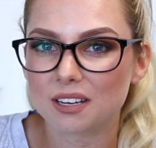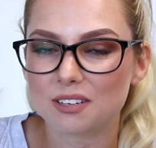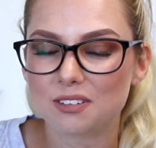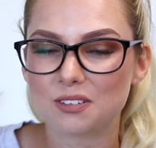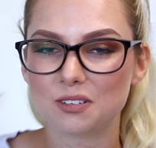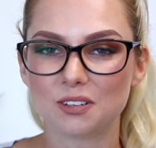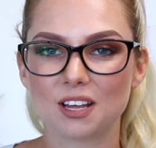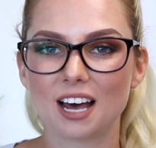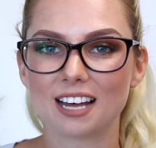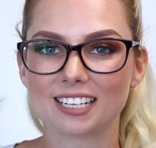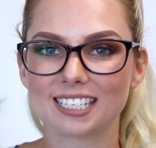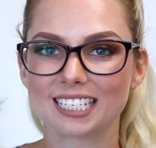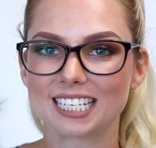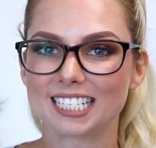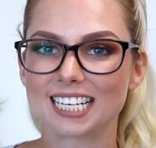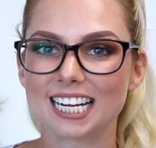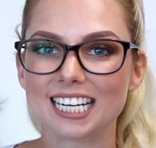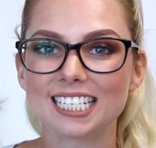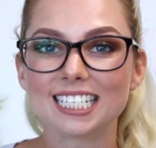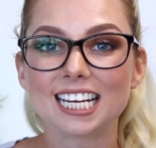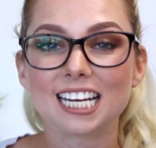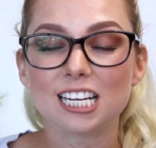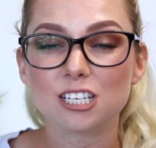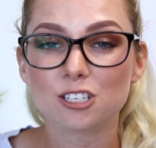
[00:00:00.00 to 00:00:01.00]
in
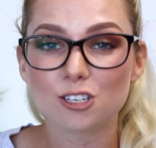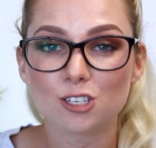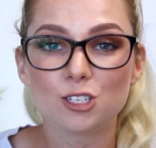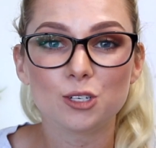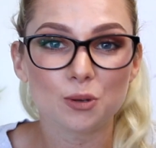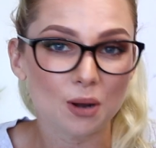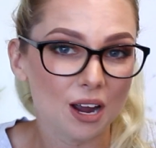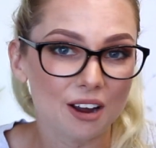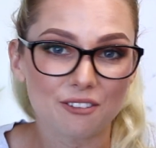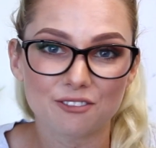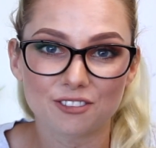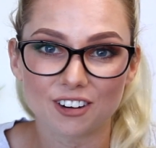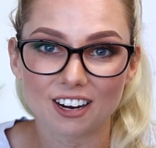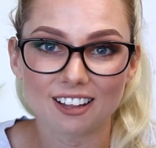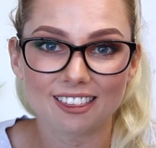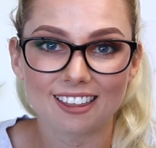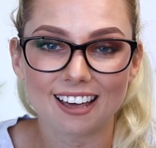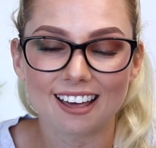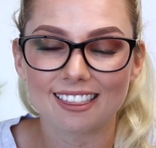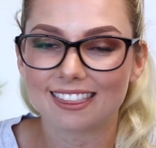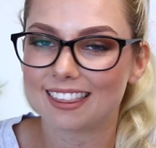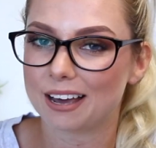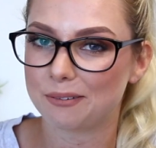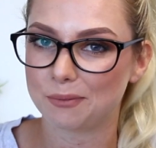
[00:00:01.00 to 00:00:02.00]
2018 to do
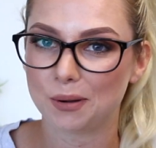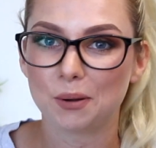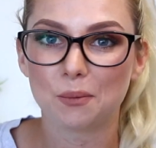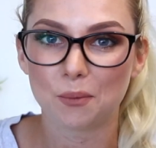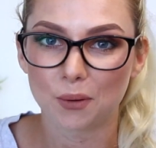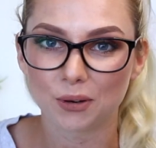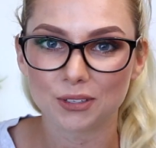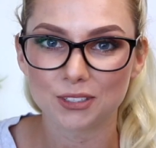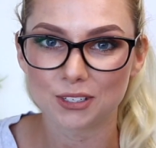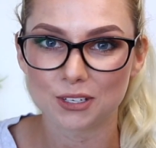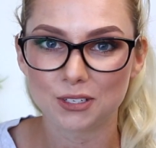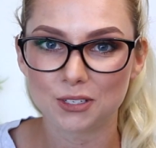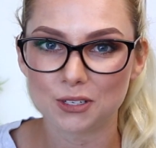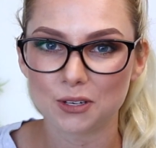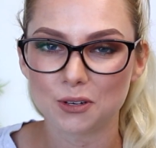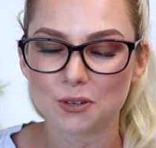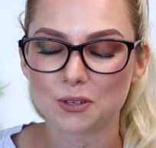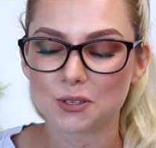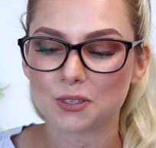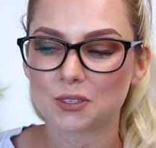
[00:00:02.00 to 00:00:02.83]
everything that we want to do.